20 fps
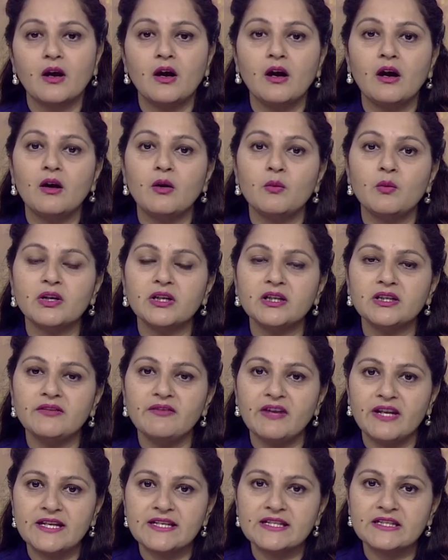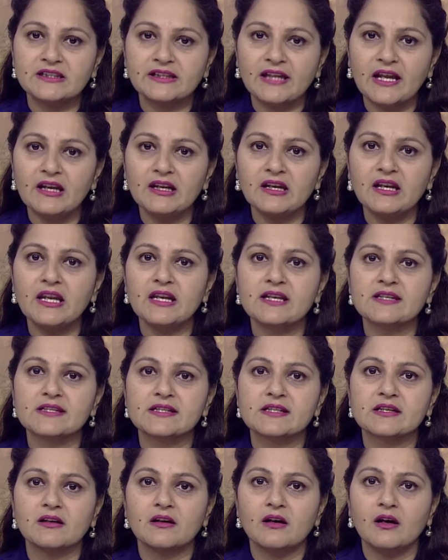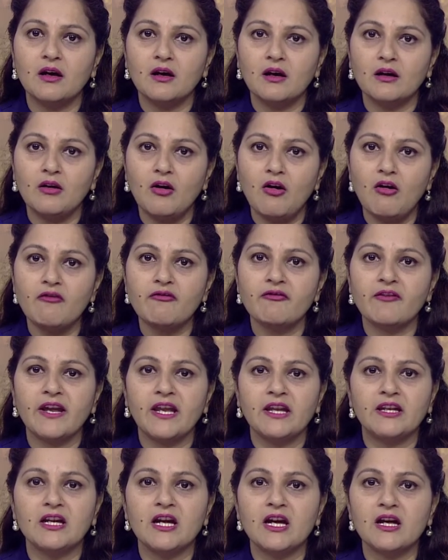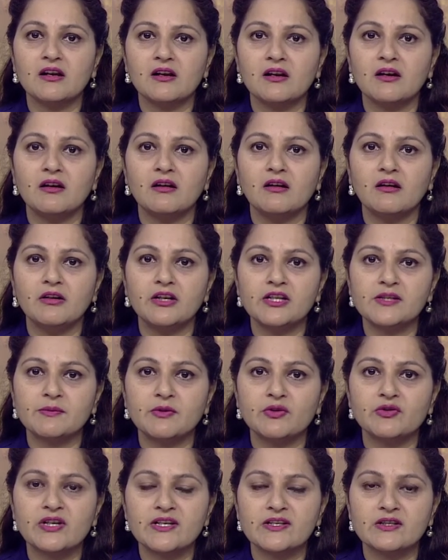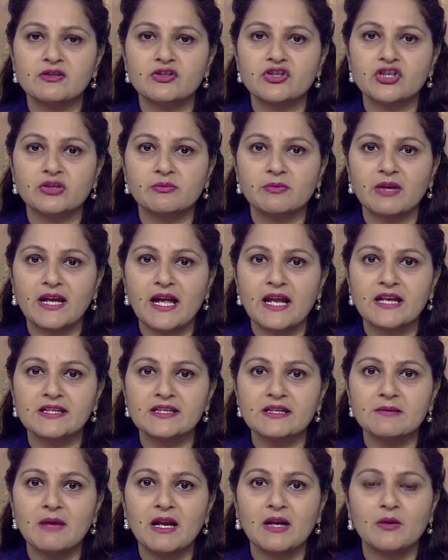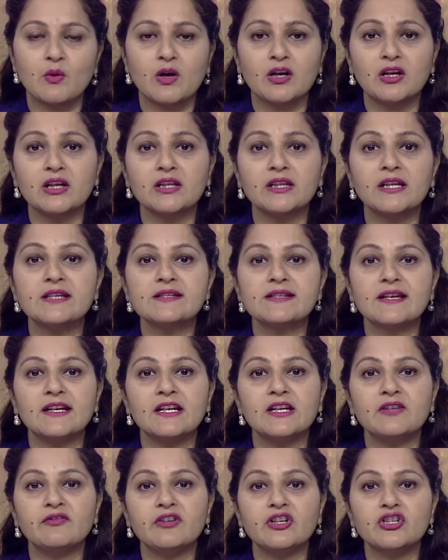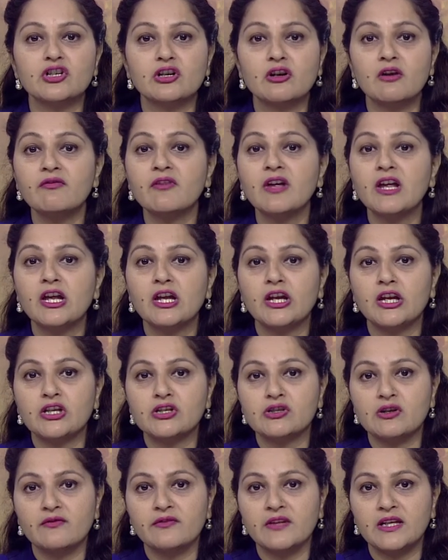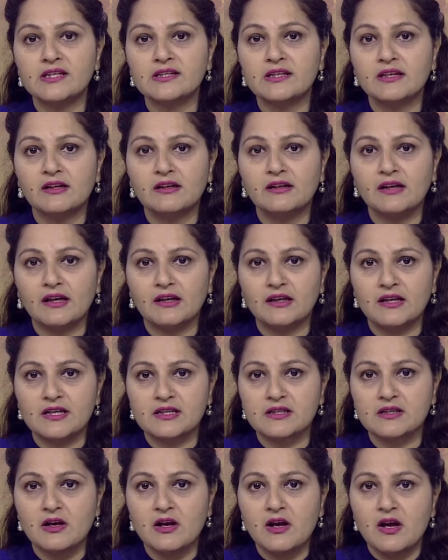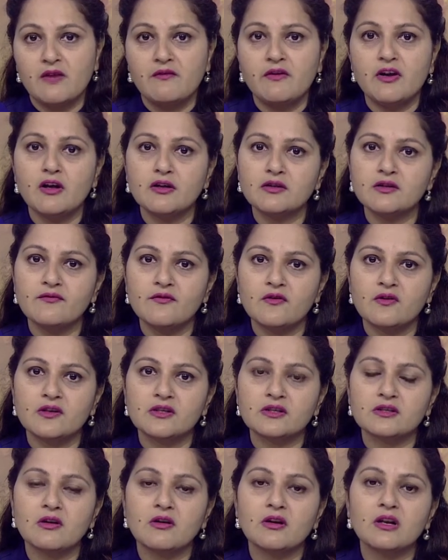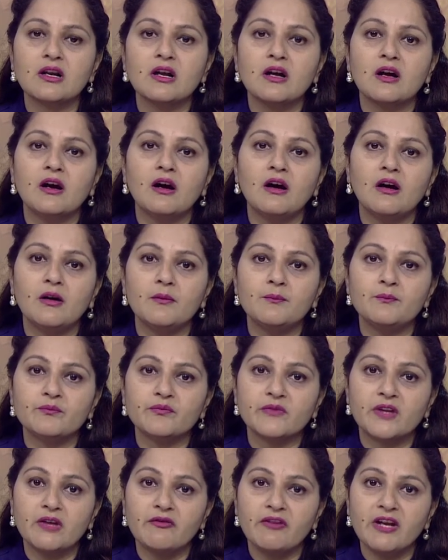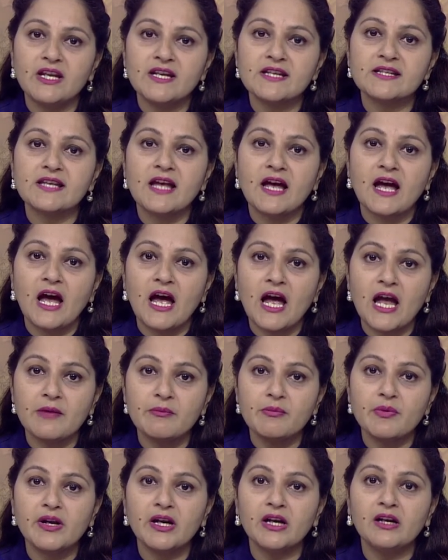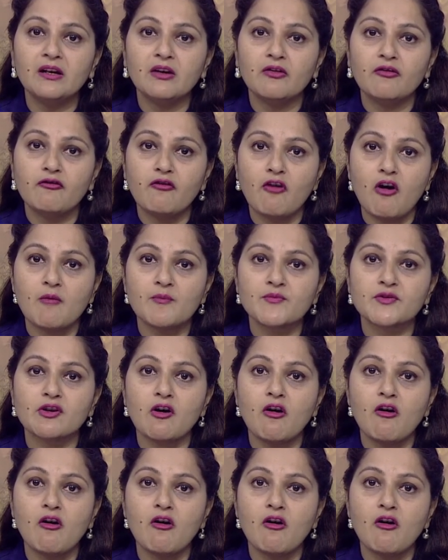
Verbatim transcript: uh, what are the various techniques of ADR uh, dispute resolution mechanism and what are the salient feature of each of these techniques. We also focused on um, the various hybrid forms